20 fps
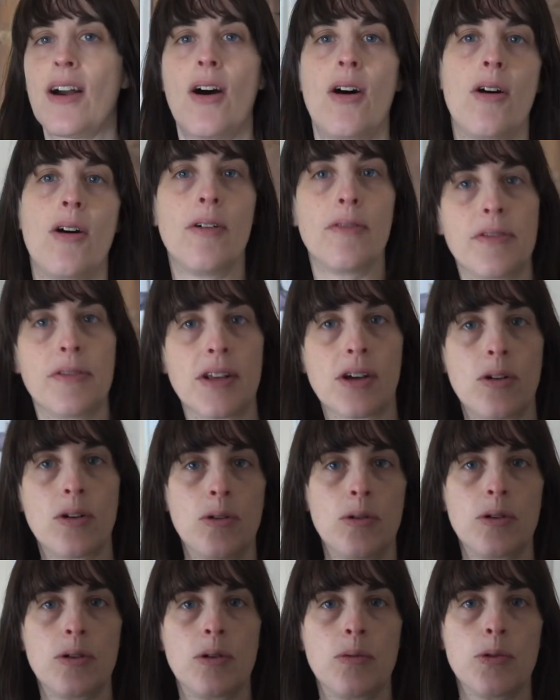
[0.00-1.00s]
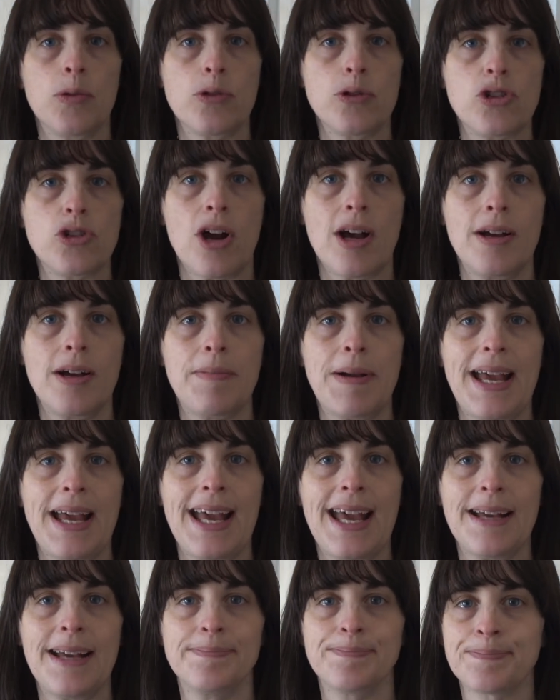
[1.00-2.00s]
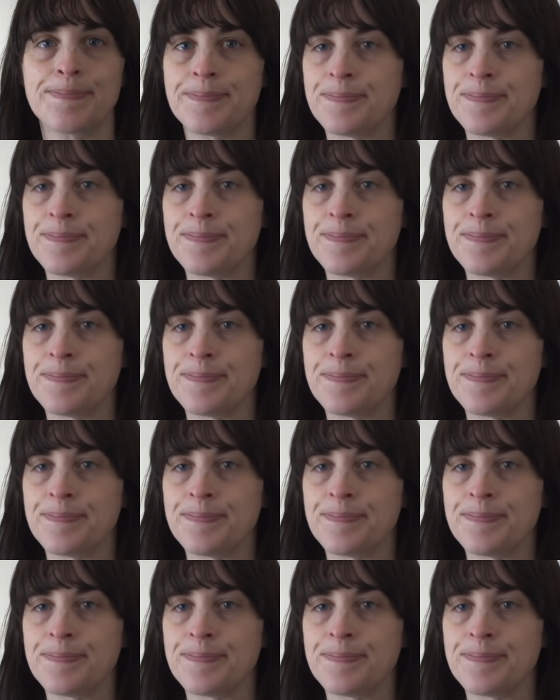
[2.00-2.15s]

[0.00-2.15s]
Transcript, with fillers: of the corner wardrobe here.